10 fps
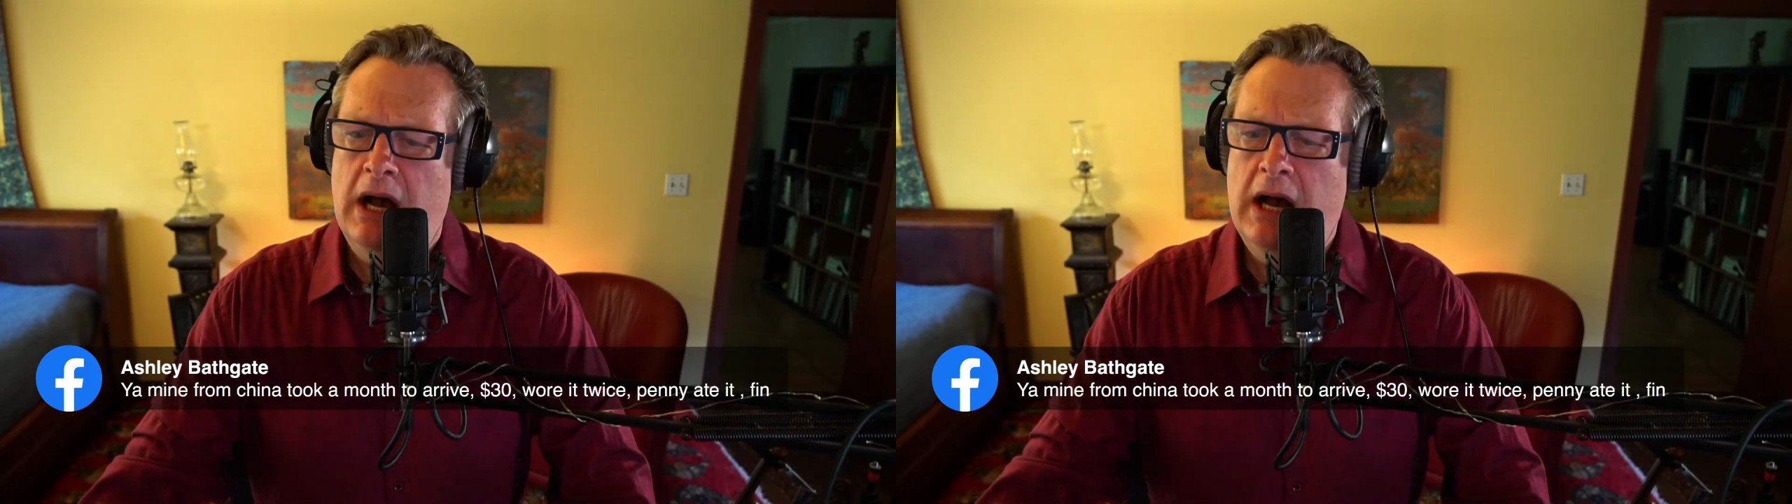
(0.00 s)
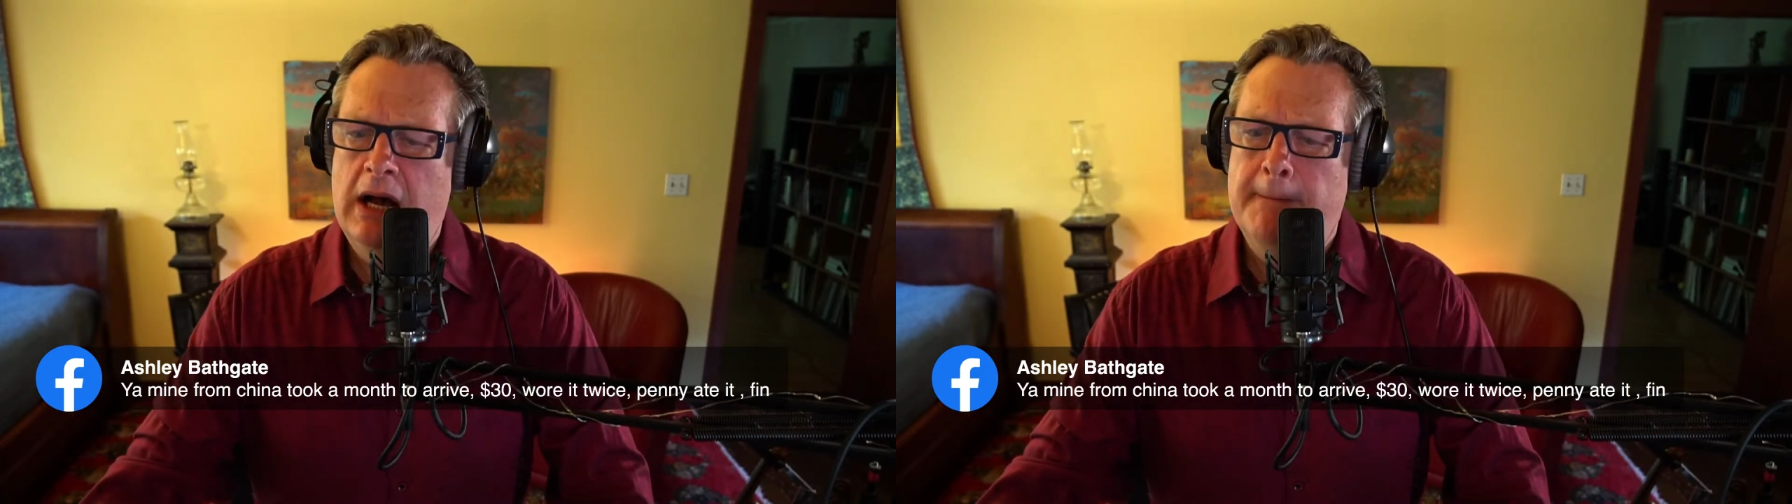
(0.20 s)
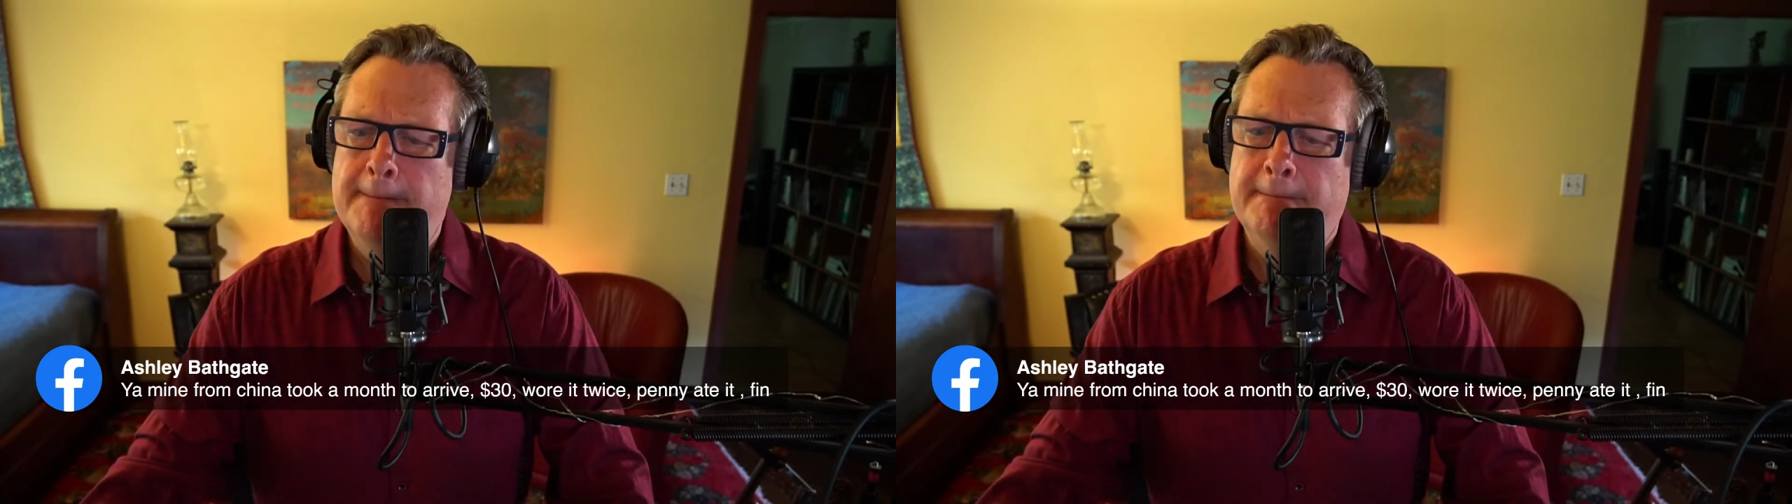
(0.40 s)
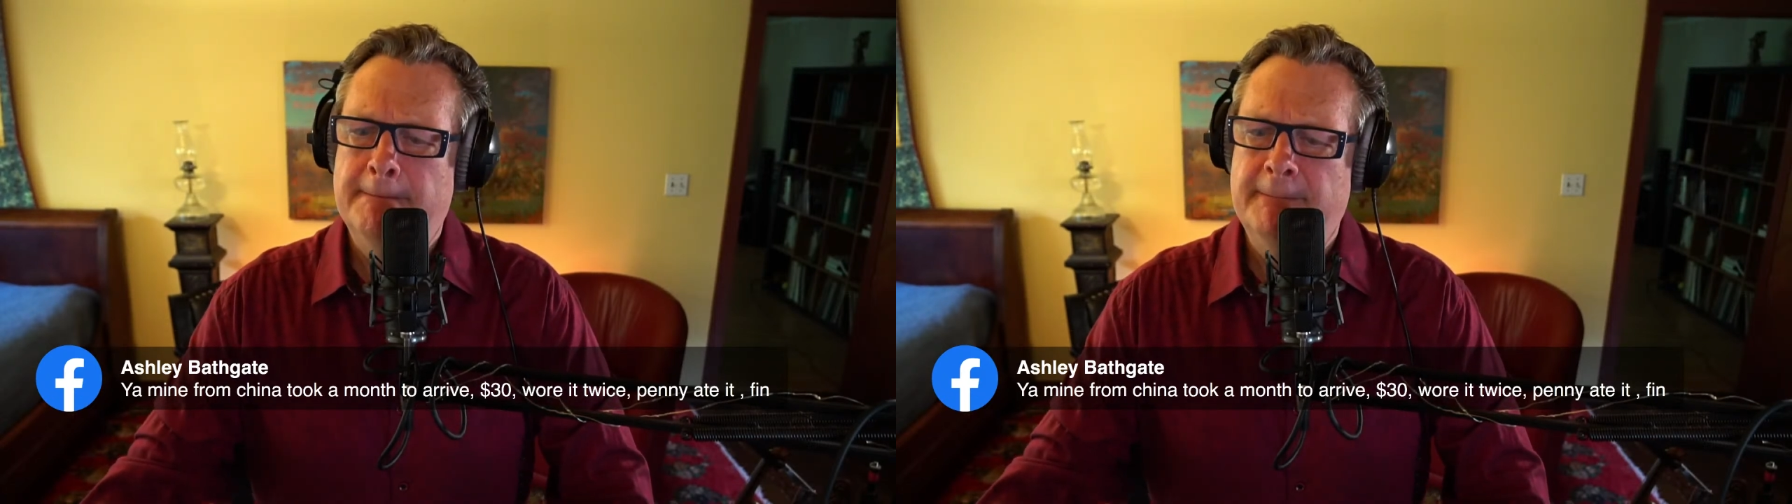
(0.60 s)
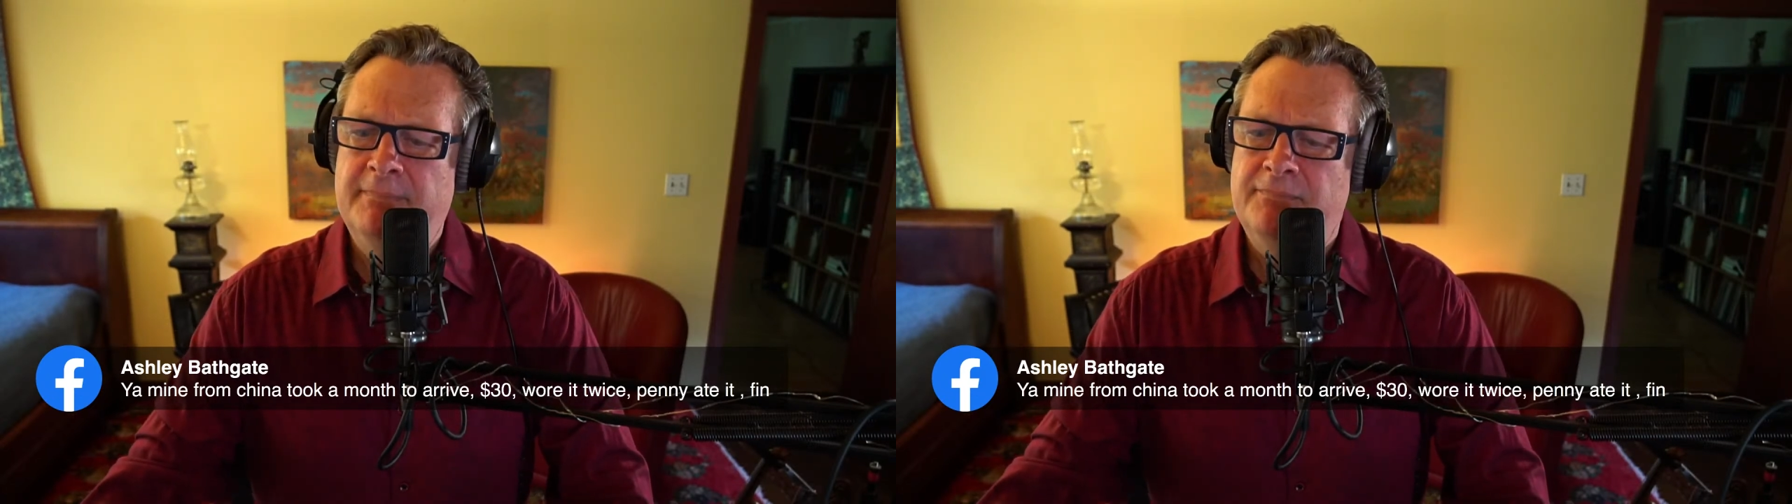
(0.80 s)

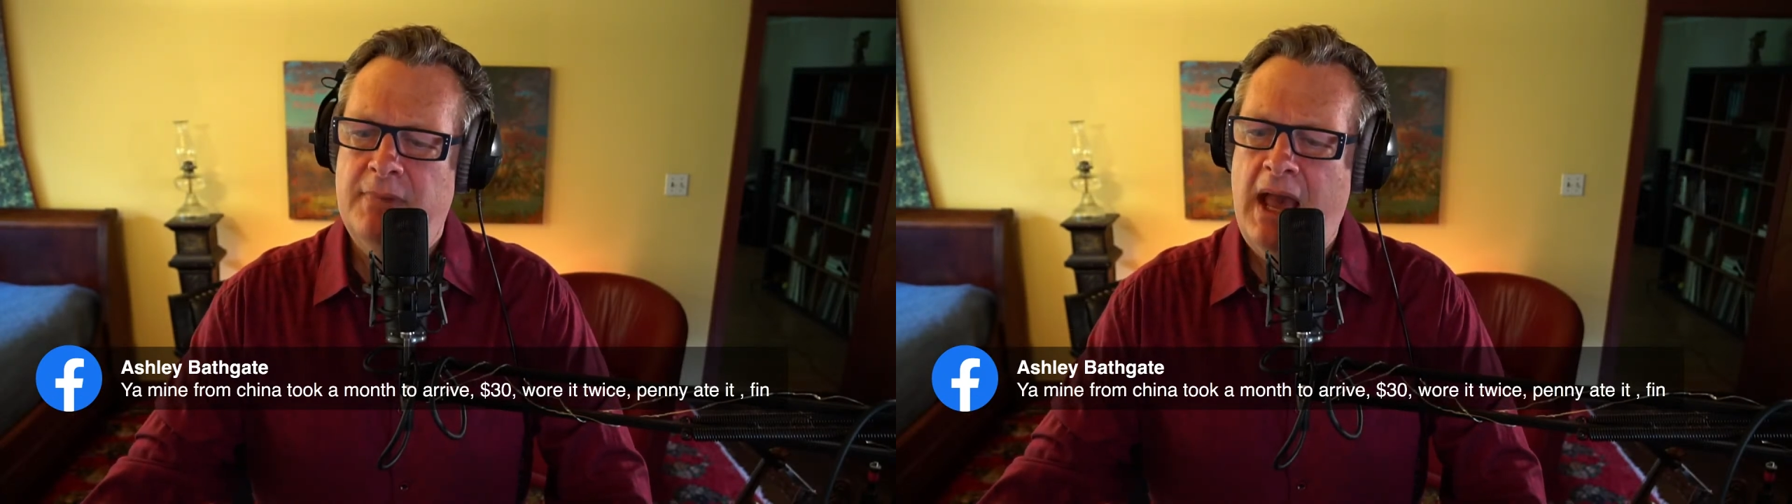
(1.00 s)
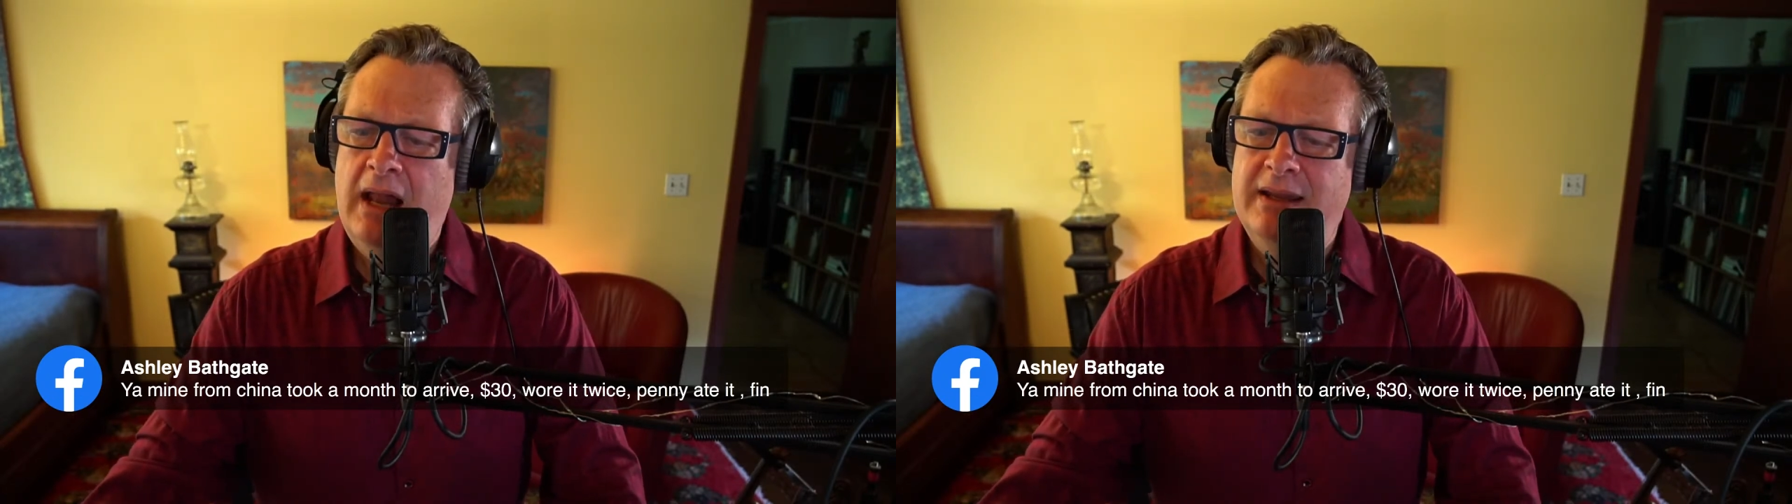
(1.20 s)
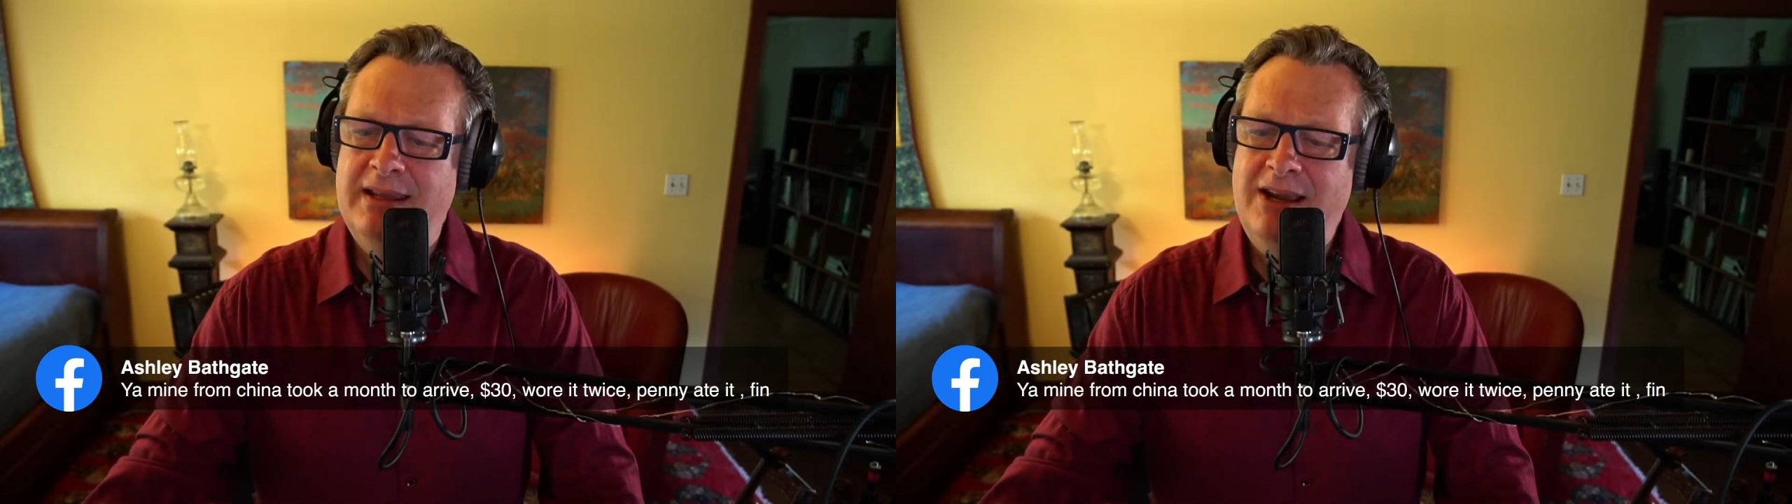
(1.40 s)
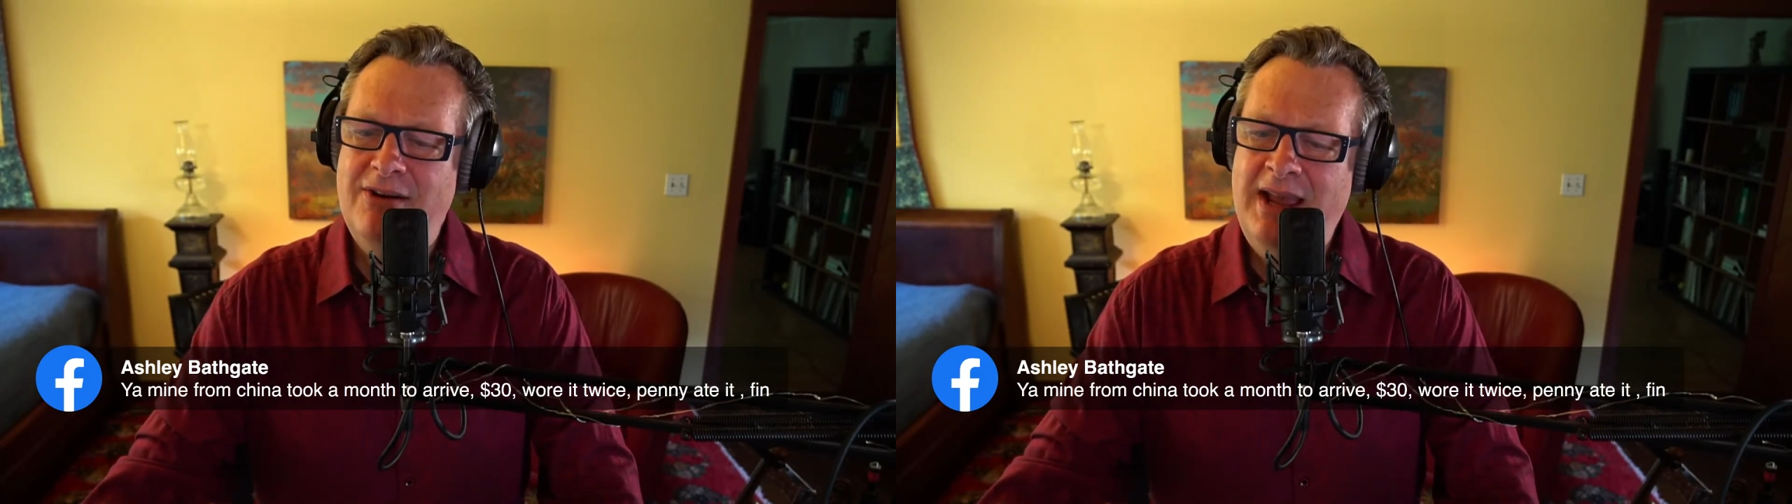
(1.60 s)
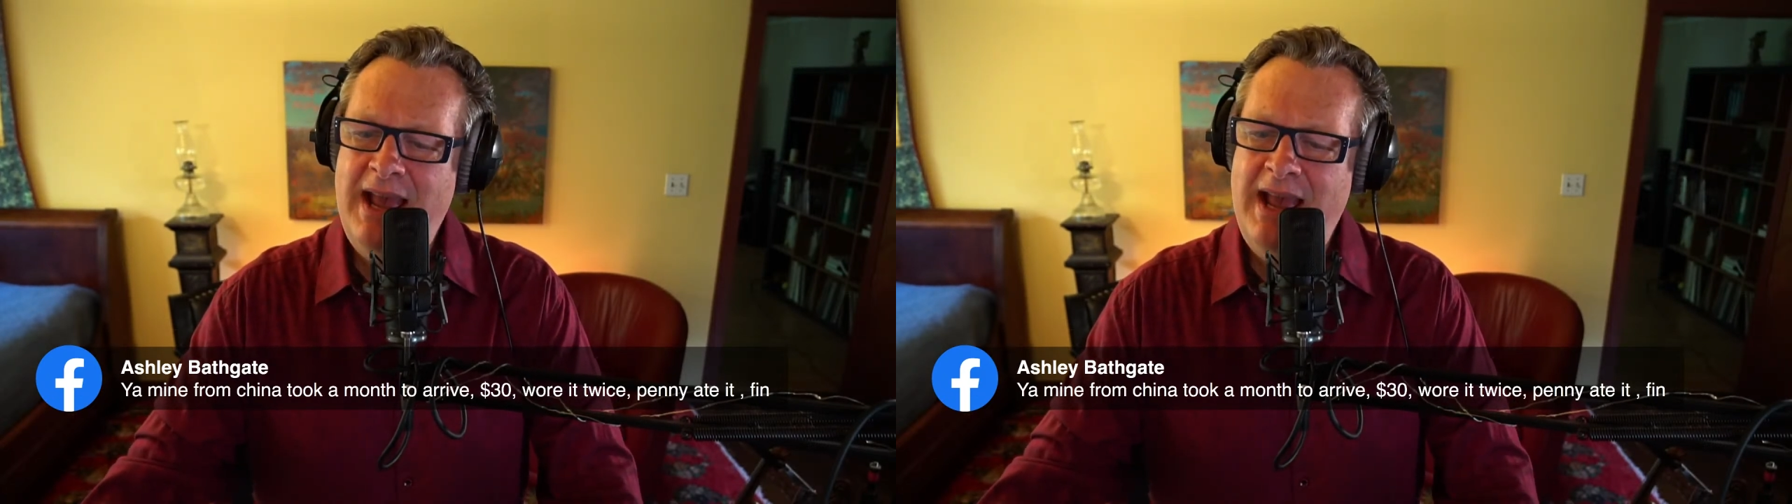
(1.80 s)
Alan Keary,